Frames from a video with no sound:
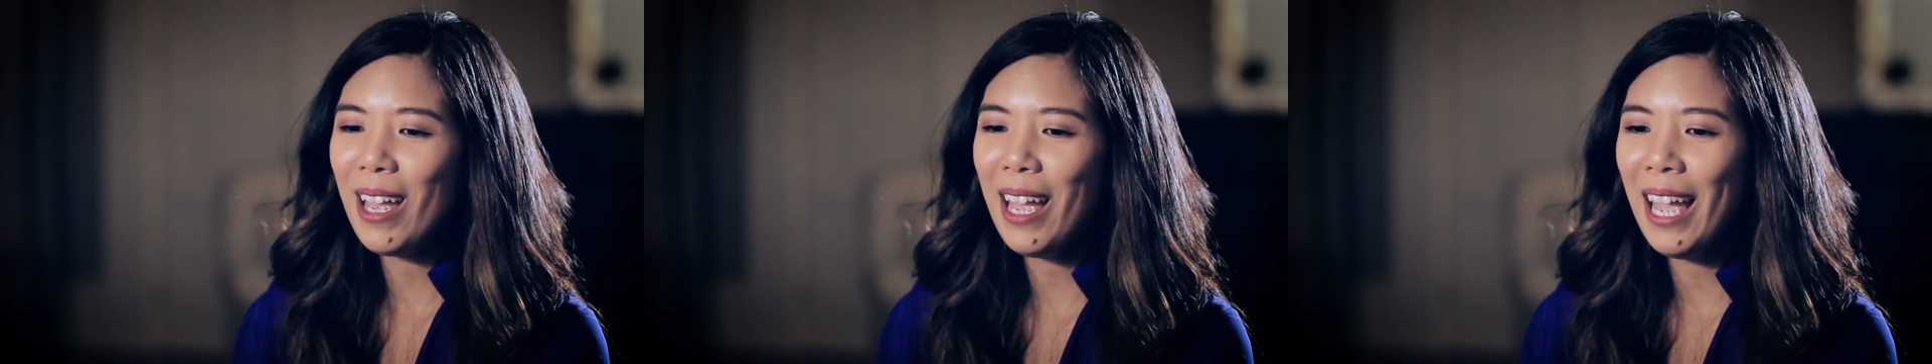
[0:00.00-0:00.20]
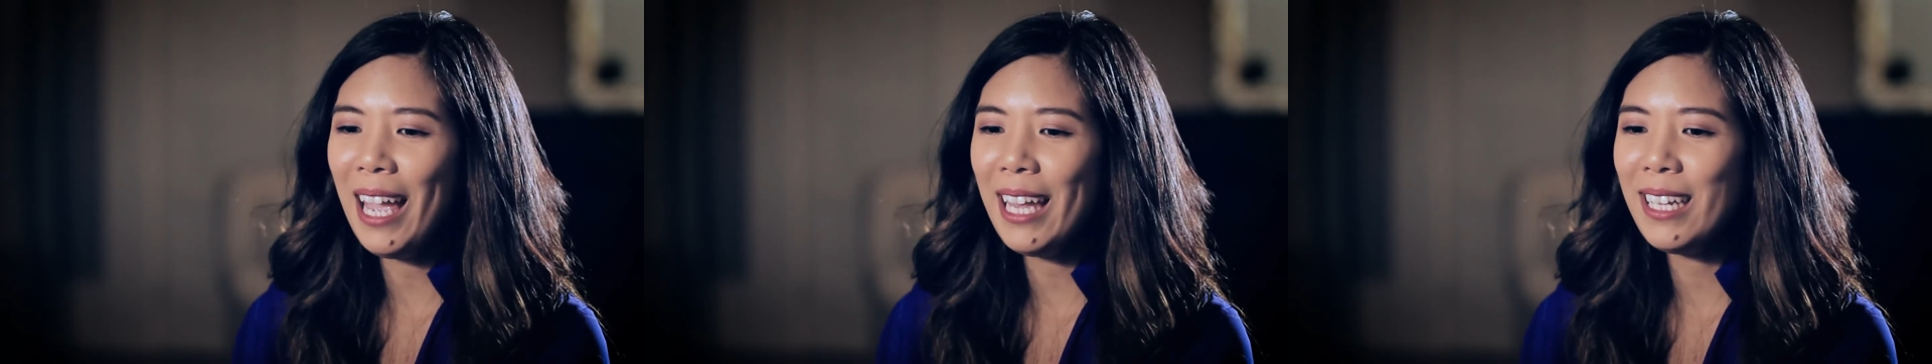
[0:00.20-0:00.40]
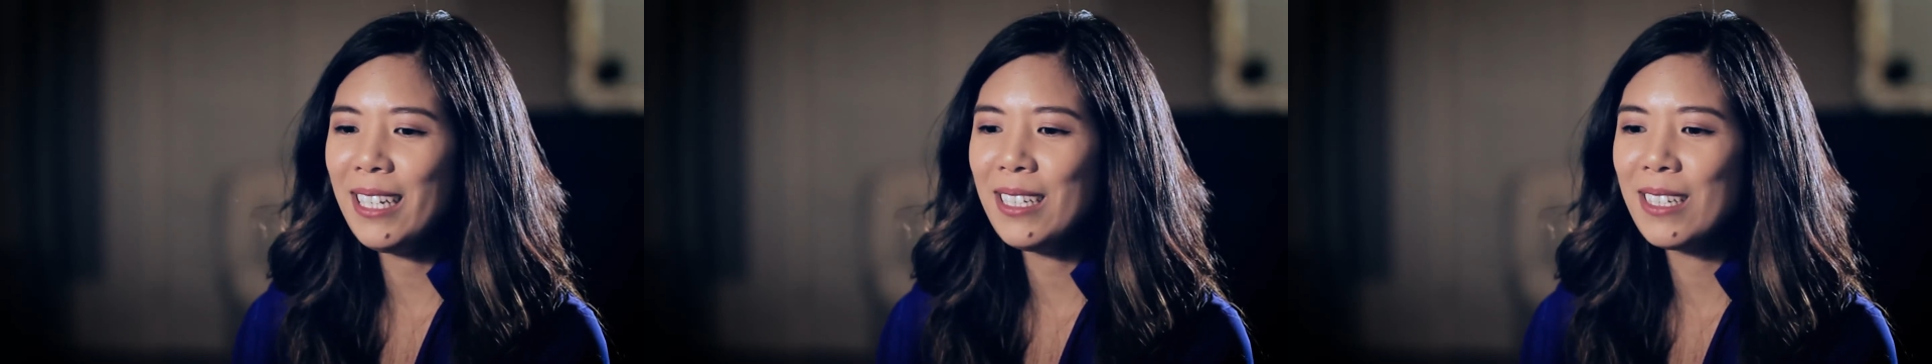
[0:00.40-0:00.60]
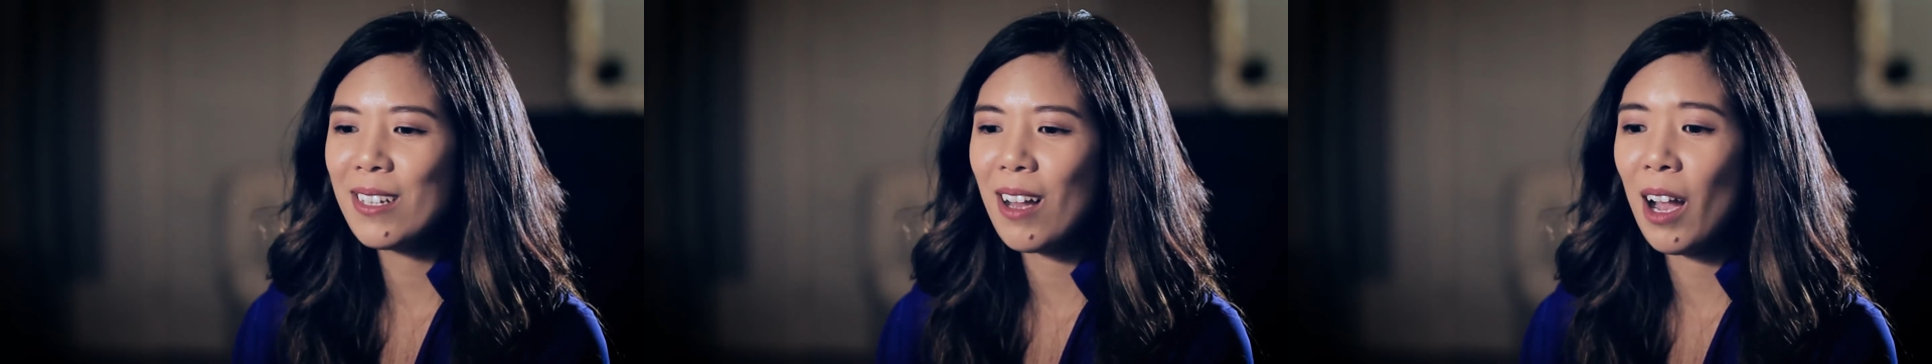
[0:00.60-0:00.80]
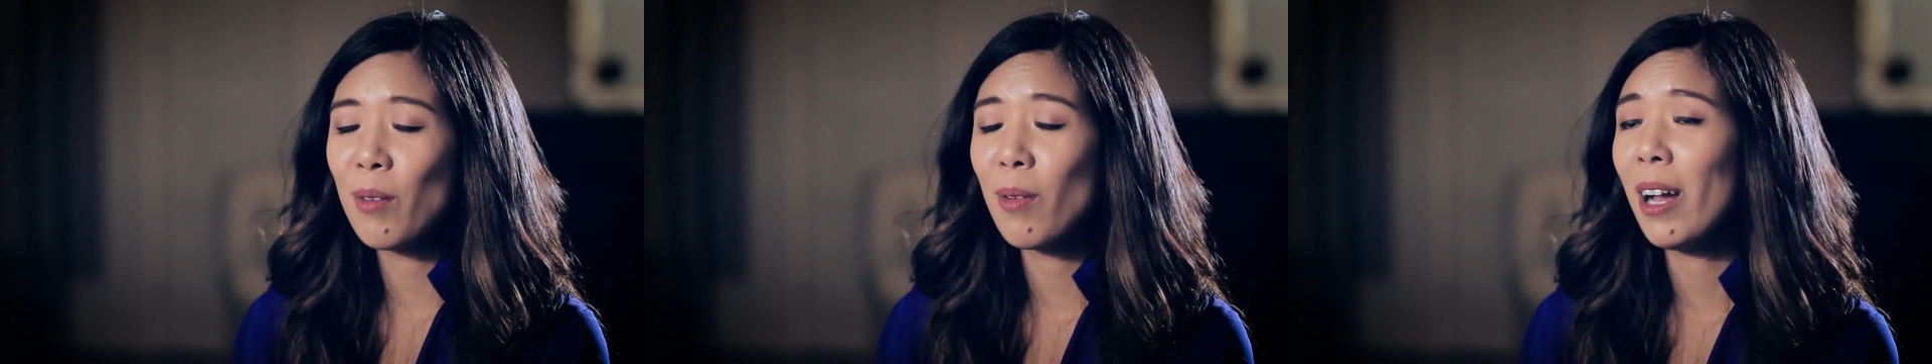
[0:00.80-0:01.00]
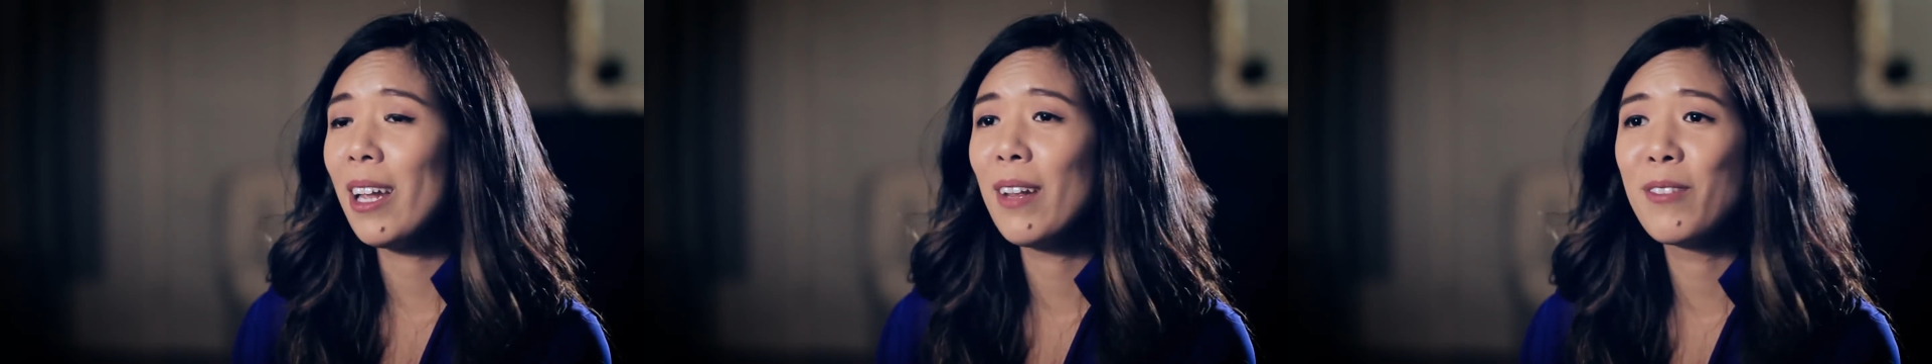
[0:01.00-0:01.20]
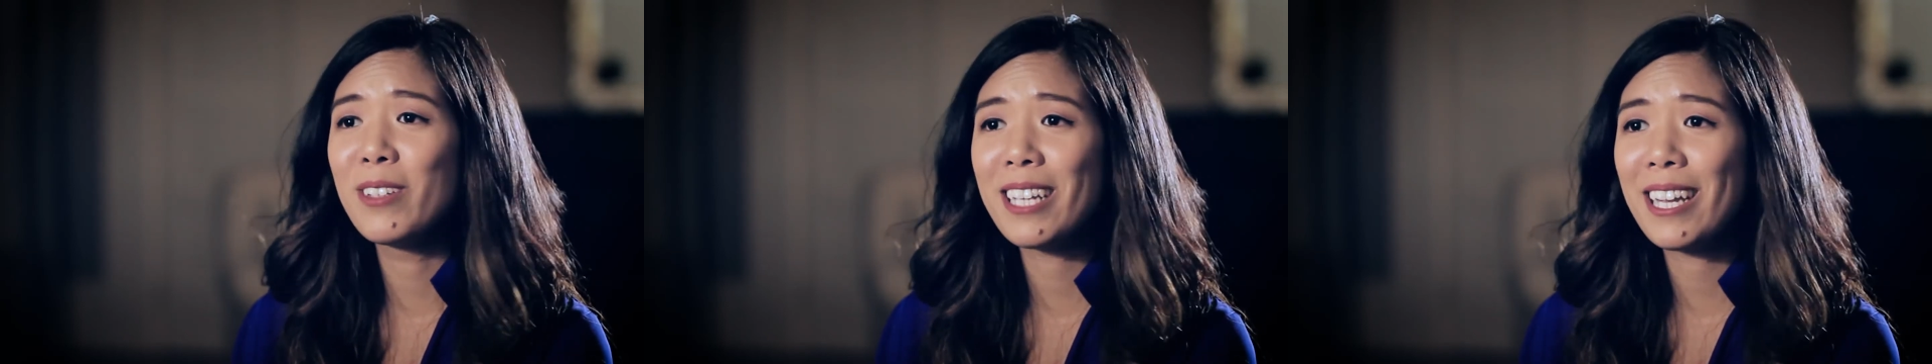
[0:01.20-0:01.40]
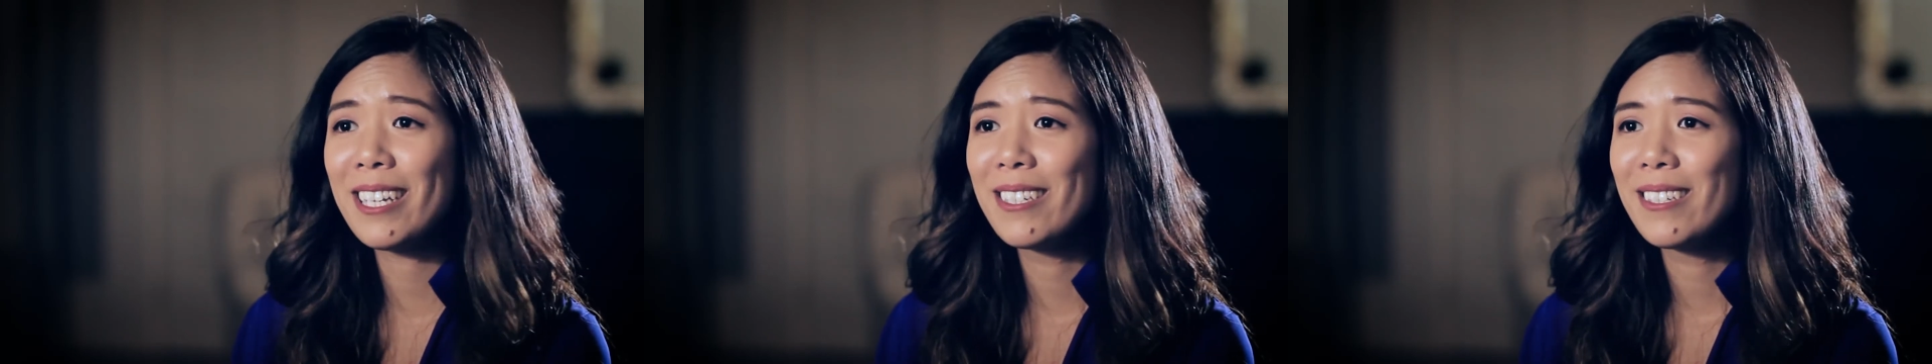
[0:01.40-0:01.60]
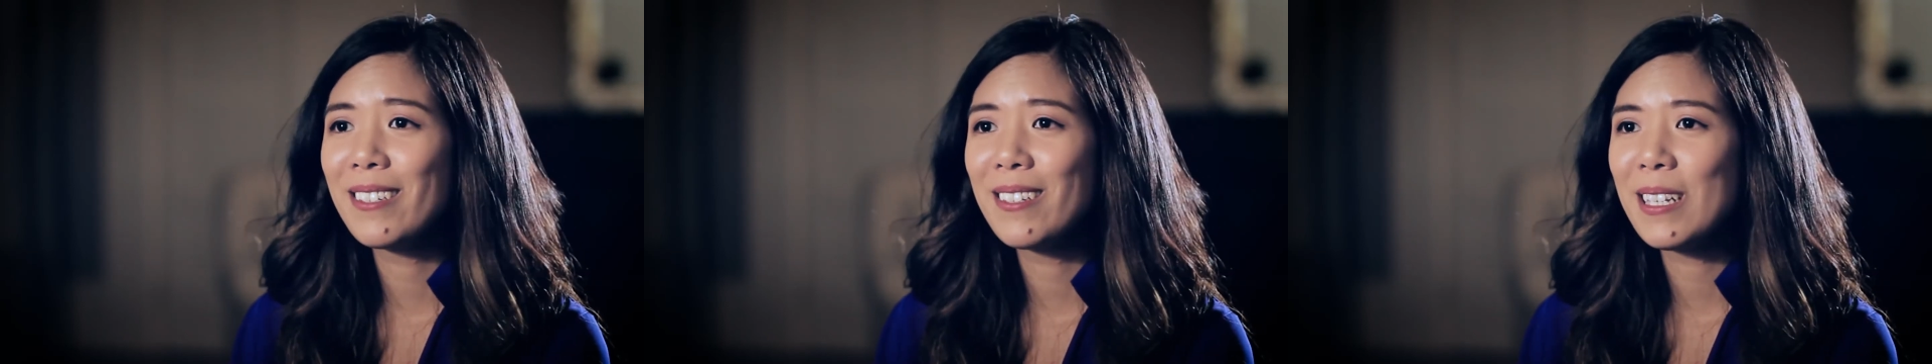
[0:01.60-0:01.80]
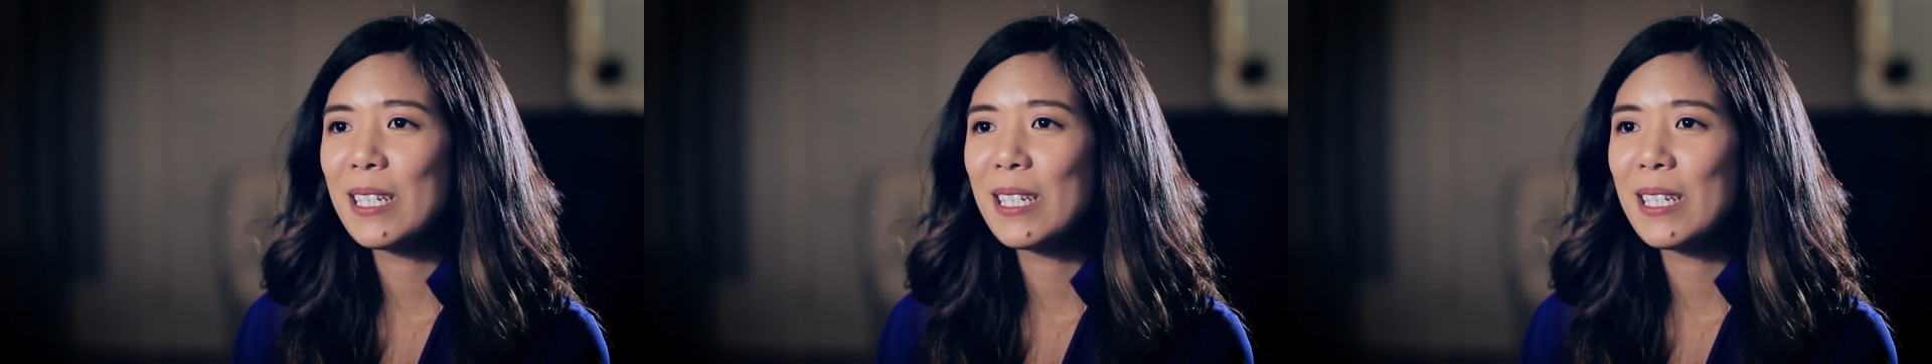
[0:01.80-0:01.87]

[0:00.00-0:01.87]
and I write every day.